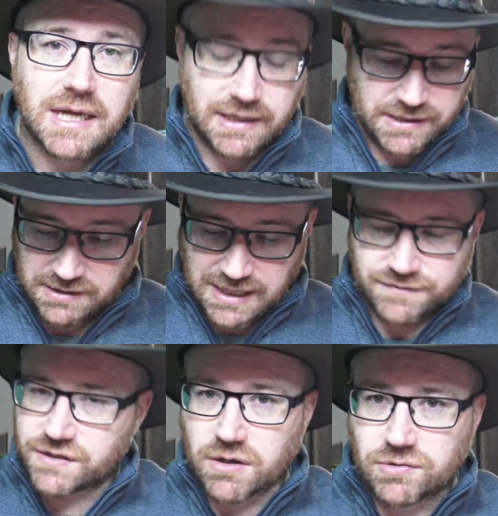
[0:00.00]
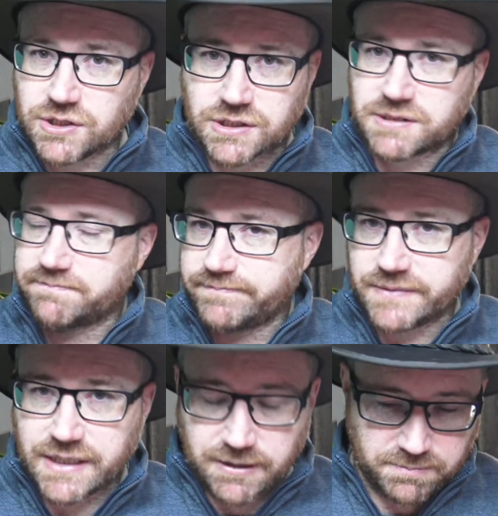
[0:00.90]
and he'll have soldiers,
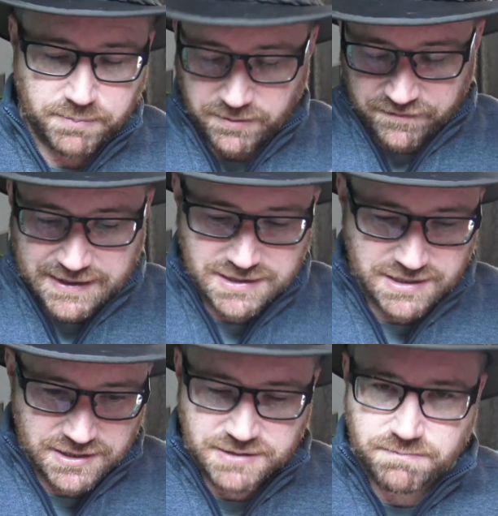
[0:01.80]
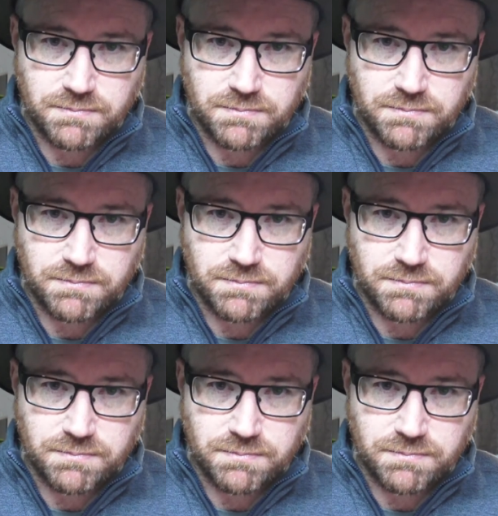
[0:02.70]
you know, put up fences,